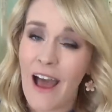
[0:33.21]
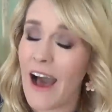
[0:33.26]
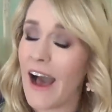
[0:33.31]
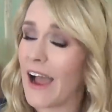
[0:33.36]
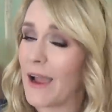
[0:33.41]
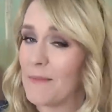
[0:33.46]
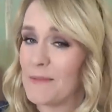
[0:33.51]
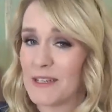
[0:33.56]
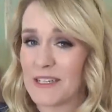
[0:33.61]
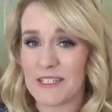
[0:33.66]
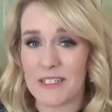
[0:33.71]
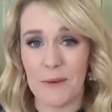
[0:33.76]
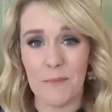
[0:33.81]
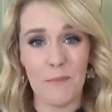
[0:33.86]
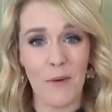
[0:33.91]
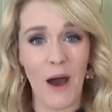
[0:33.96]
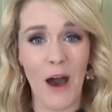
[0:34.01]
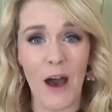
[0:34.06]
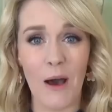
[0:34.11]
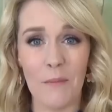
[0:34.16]
I am just a
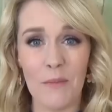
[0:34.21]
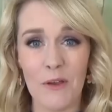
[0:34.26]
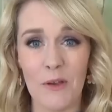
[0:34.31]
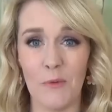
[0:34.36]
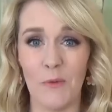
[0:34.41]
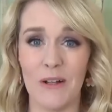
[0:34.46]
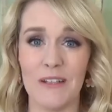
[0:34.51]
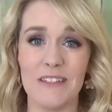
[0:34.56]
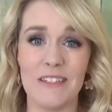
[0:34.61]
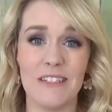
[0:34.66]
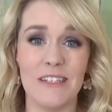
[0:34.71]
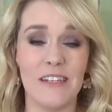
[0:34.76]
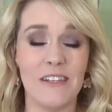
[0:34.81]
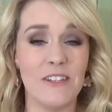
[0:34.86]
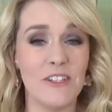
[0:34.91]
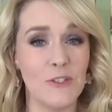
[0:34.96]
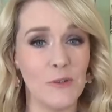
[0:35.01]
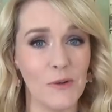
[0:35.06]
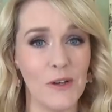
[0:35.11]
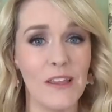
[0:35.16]
mom who wants to
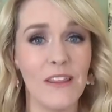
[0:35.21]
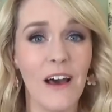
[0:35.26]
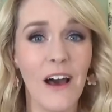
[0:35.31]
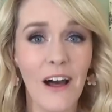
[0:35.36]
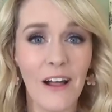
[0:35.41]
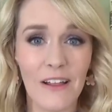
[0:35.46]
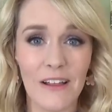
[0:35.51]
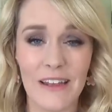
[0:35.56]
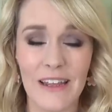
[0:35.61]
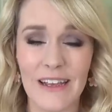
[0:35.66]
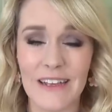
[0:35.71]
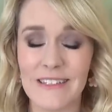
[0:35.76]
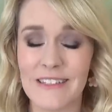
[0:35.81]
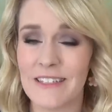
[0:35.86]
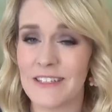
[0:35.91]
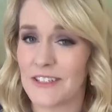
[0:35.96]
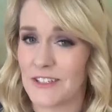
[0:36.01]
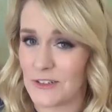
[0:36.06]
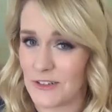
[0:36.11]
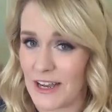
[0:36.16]
enjoy the holidays
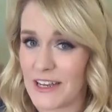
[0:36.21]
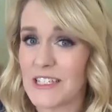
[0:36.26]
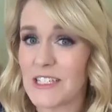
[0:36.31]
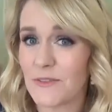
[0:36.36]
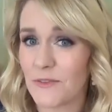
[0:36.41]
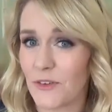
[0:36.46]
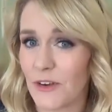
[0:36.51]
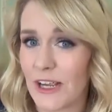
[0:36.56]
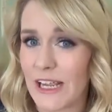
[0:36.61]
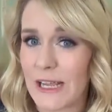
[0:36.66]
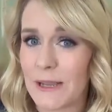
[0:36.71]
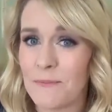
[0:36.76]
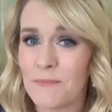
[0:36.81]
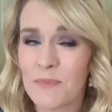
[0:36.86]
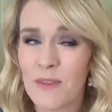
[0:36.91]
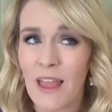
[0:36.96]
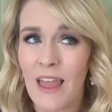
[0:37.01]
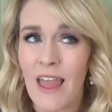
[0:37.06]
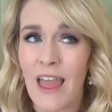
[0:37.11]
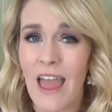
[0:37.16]
stress-free
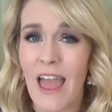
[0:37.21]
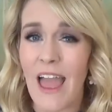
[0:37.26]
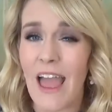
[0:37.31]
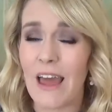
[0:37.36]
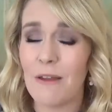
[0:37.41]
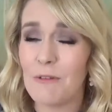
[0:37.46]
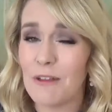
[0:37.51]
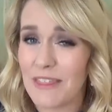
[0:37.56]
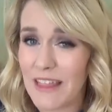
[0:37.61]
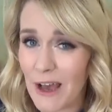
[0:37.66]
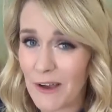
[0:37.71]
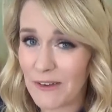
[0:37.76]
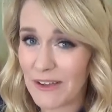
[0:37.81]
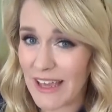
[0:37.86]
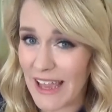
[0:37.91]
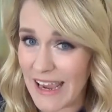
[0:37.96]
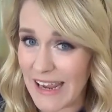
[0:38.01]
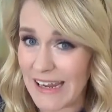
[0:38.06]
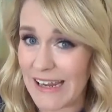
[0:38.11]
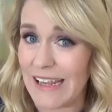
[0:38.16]
and without
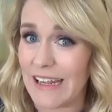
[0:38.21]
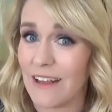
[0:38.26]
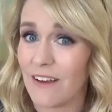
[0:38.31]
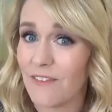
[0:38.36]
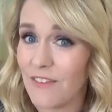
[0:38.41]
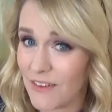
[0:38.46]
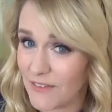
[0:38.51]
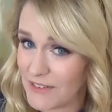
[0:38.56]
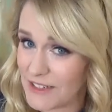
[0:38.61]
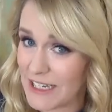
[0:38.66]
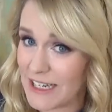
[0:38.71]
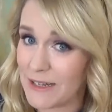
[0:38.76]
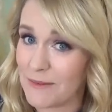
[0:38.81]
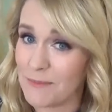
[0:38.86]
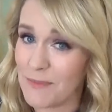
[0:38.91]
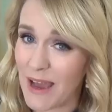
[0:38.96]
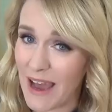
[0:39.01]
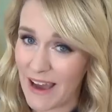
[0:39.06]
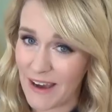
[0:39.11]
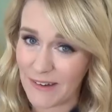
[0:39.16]
gaining 15
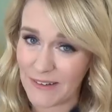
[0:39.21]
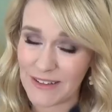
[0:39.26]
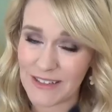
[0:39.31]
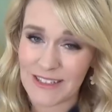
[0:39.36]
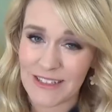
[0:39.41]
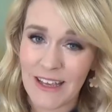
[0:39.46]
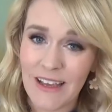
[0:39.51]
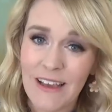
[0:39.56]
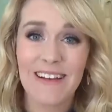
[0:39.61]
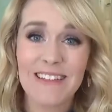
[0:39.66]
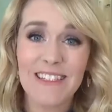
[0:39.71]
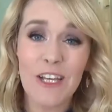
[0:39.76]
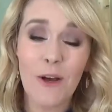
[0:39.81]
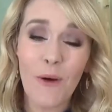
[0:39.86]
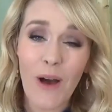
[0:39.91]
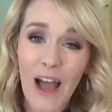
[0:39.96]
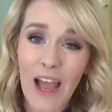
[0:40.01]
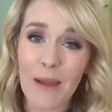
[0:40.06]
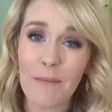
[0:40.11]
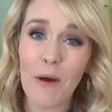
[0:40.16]
pounds.
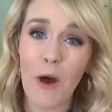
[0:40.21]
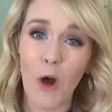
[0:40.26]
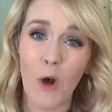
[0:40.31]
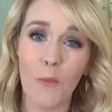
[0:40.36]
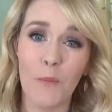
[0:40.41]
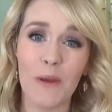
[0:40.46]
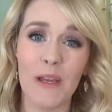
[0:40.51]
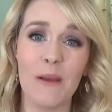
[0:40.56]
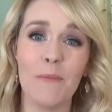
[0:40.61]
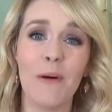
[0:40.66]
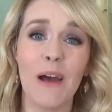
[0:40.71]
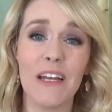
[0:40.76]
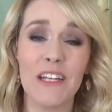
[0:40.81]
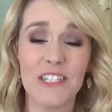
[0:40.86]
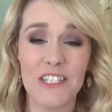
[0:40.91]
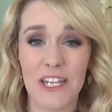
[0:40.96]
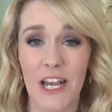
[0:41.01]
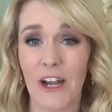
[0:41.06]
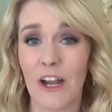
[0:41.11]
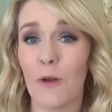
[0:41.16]
So I'm hoping by
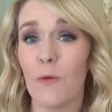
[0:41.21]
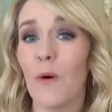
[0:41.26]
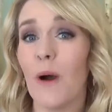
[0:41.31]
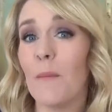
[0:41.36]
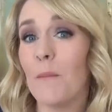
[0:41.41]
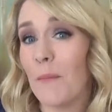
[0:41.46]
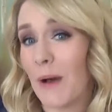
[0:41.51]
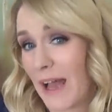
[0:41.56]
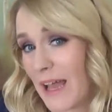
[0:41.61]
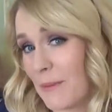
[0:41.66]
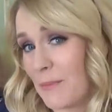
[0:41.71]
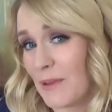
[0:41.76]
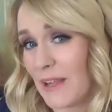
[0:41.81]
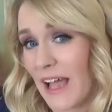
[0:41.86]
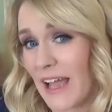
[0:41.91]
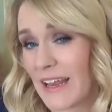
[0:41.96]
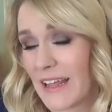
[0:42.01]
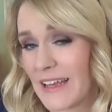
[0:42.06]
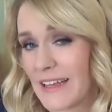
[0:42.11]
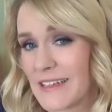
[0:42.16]
sharing what my
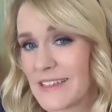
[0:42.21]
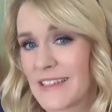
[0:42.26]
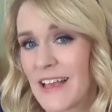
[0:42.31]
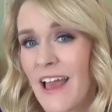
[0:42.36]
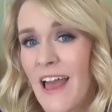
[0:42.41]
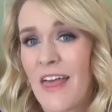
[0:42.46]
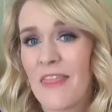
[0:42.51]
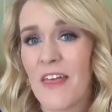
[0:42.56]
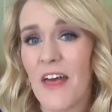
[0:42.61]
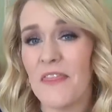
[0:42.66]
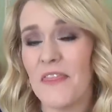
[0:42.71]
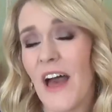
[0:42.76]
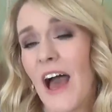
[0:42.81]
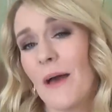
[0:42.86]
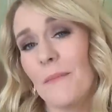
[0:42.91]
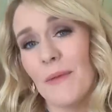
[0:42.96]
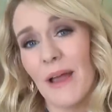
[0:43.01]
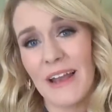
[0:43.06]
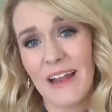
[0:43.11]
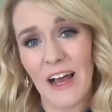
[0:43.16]
plan is
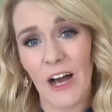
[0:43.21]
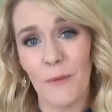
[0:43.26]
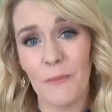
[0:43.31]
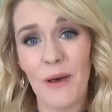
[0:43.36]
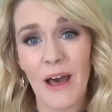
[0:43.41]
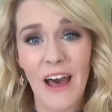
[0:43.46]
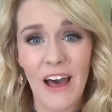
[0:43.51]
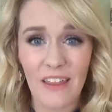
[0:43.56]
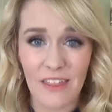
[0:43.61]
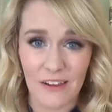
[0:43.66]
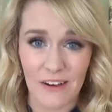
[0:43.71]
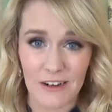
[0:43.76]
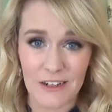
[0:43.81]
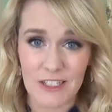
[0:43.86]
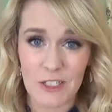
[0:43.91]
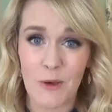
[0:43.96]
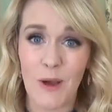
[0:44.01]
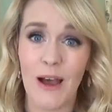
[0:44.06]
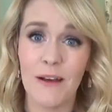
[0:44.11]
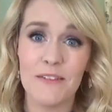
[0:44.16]
that might help
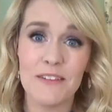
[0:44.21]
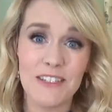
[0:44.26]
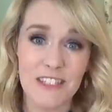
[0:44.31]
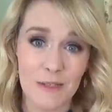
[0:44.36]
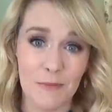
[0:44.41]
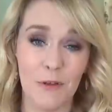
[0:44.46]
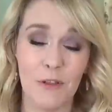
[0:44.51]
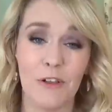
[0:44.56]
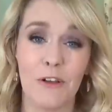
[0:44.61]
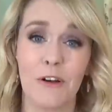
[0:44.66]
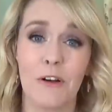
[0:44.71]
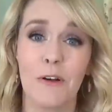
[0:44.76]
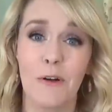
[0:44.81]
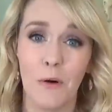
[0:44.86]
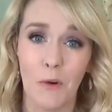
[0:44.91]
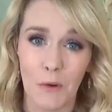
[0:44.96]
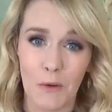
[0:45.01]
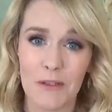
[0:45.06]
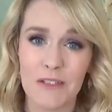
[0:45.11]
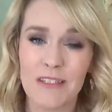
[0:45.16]
others who have similar
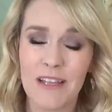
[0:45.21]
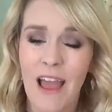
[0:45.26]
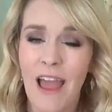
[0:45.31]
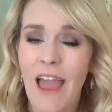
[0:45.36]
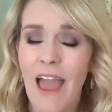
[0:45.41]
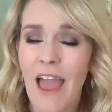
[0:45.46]
goals.